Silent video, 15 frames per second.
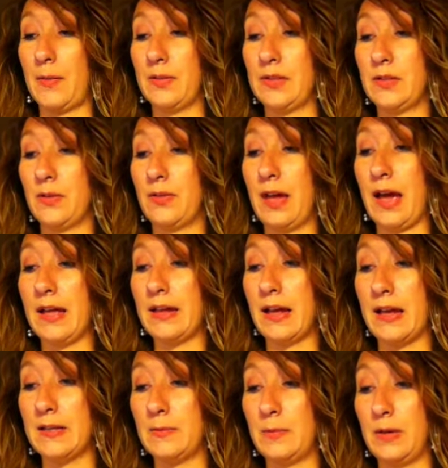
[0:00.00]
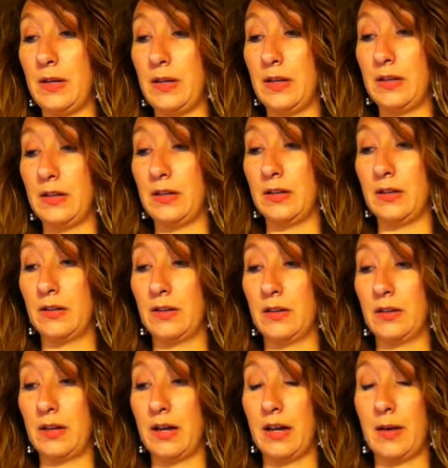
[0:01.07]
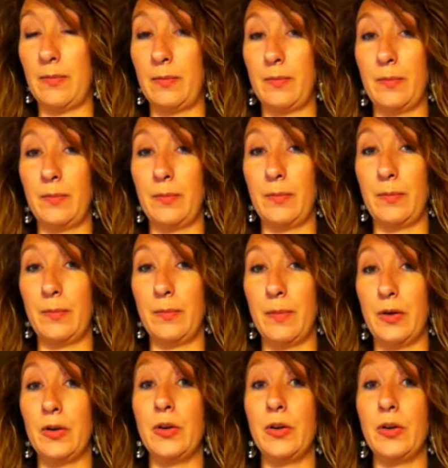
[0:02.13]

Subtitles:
So that has been a